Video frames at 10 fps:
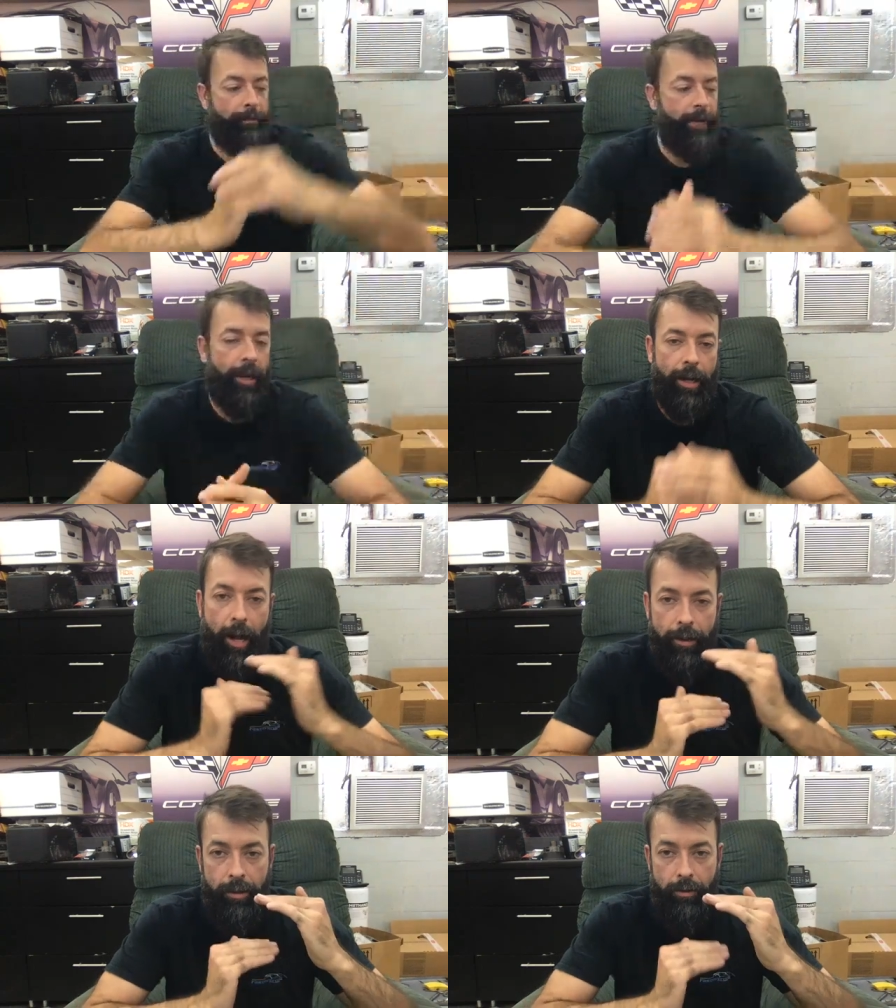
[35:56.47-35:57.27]
kind of
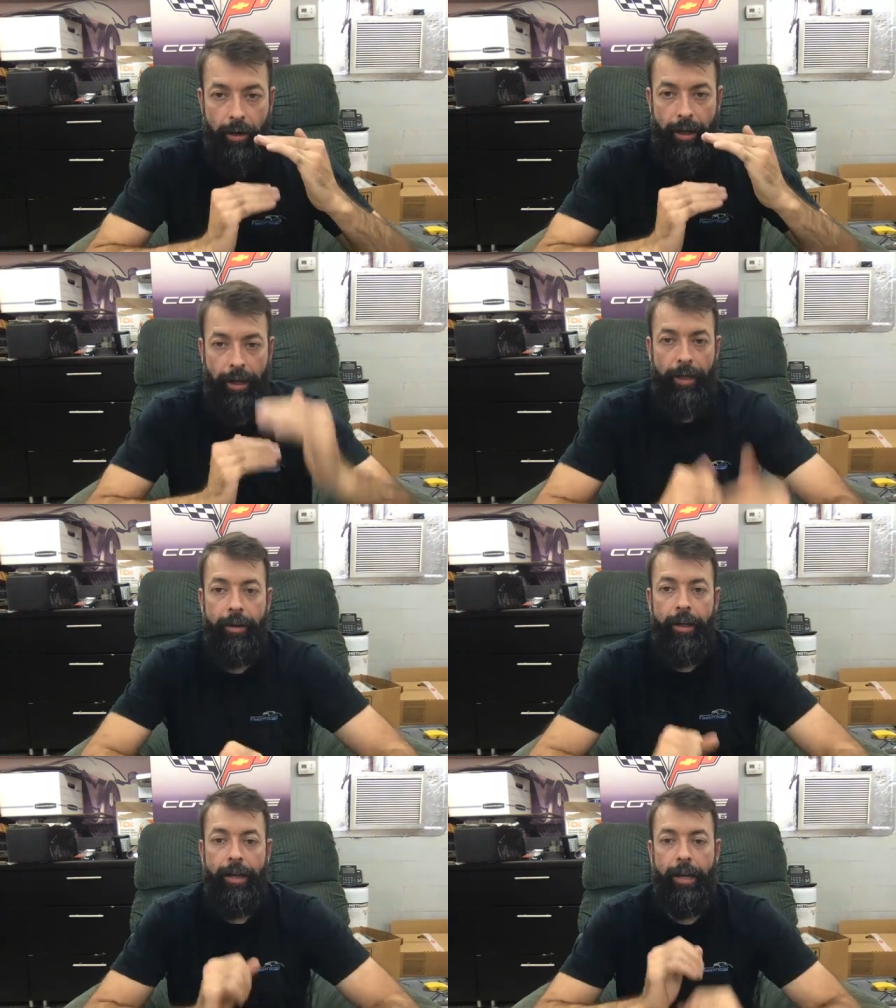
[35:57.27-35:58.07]
concentrating it
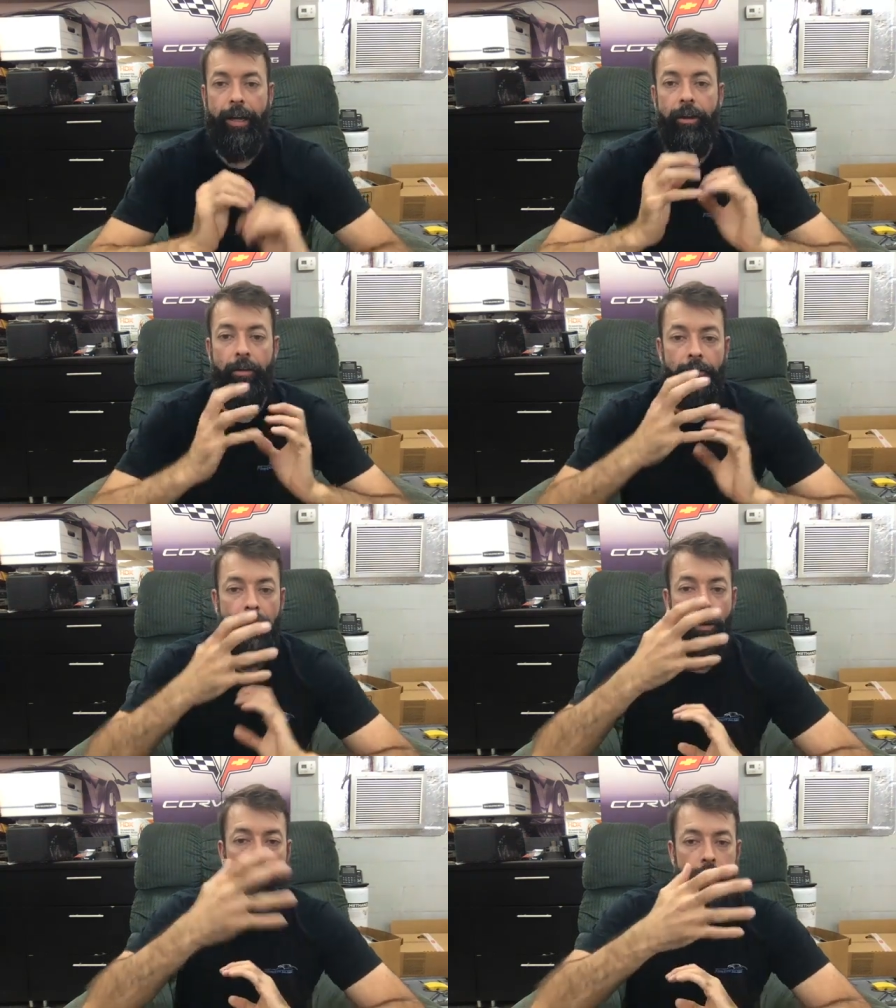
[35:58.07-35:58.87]
in
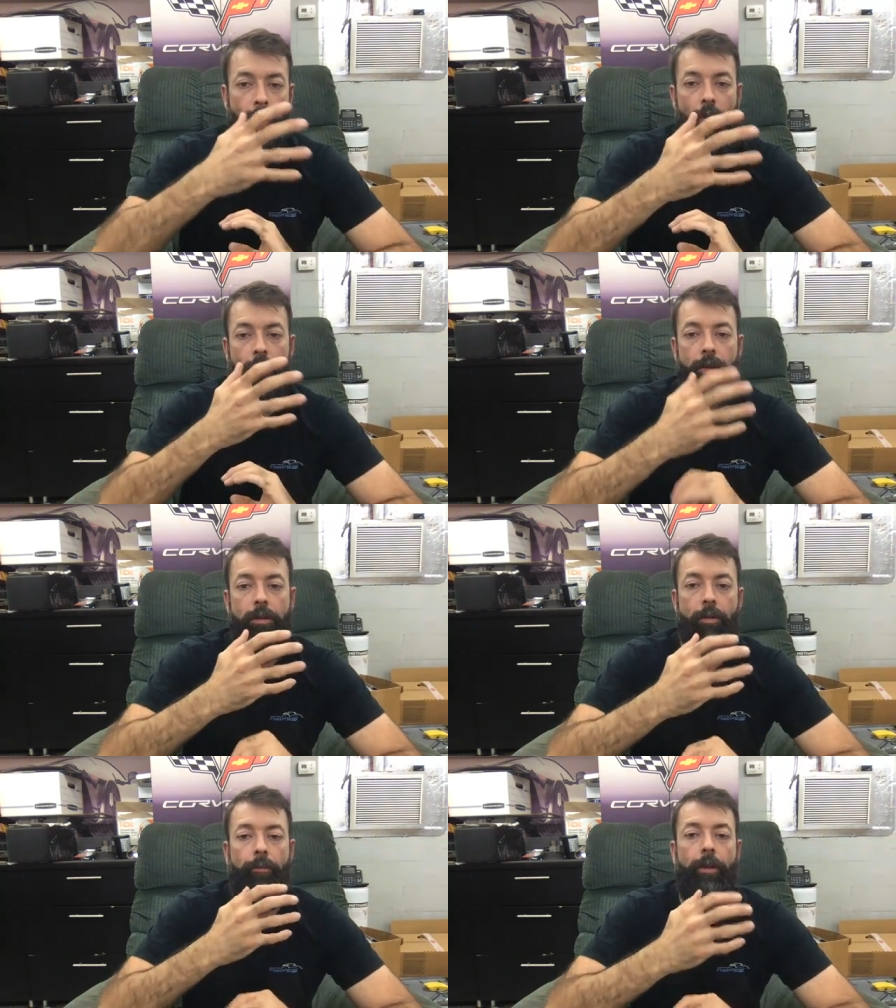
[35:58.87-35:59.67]
much more
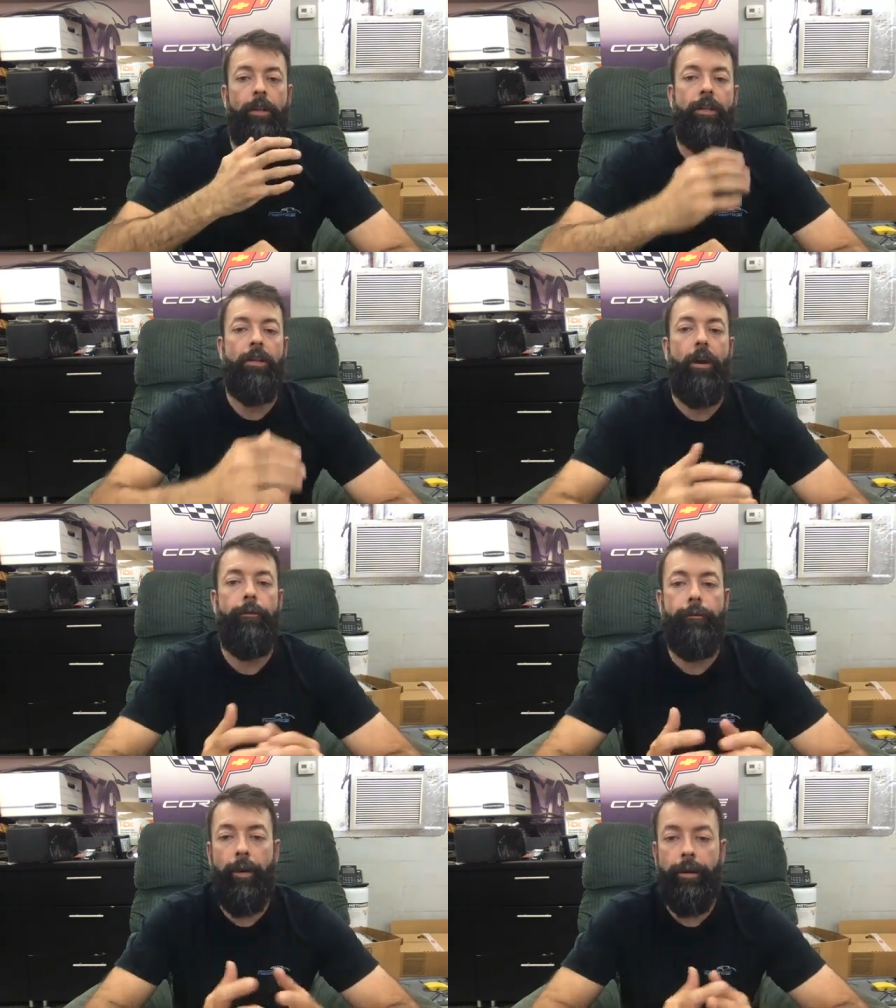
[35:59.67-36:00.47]
user-friendly
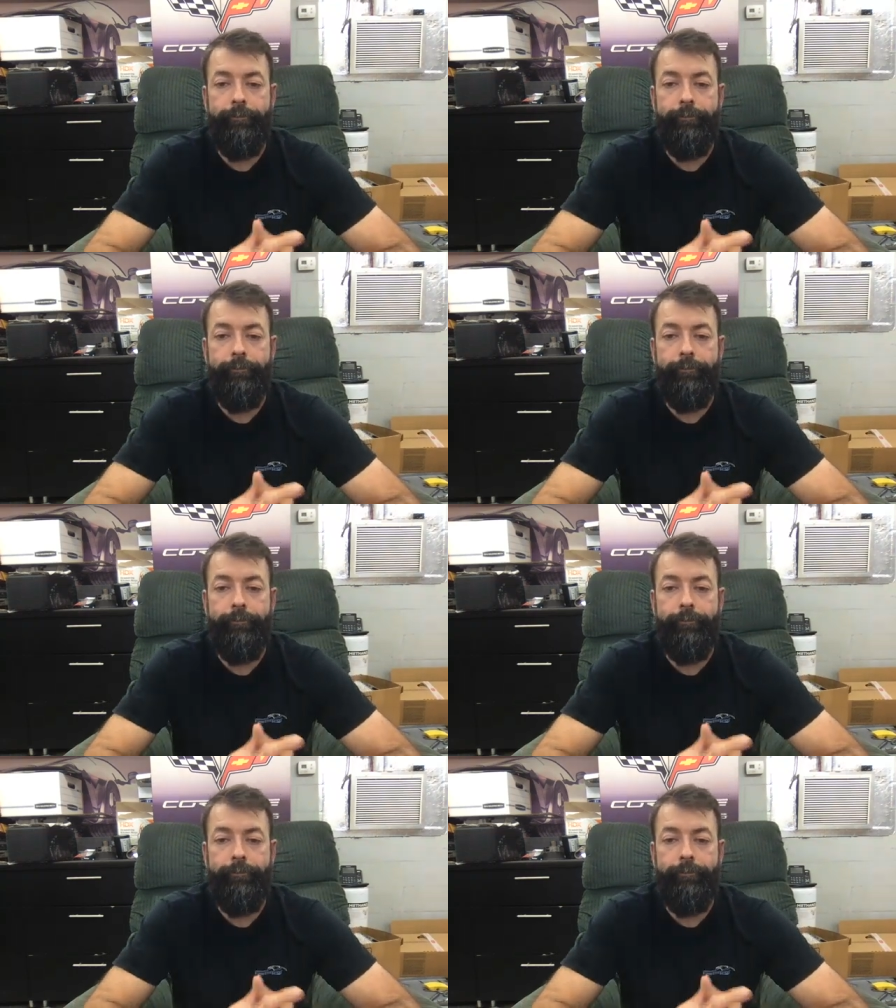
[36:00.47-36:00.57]
stuff. But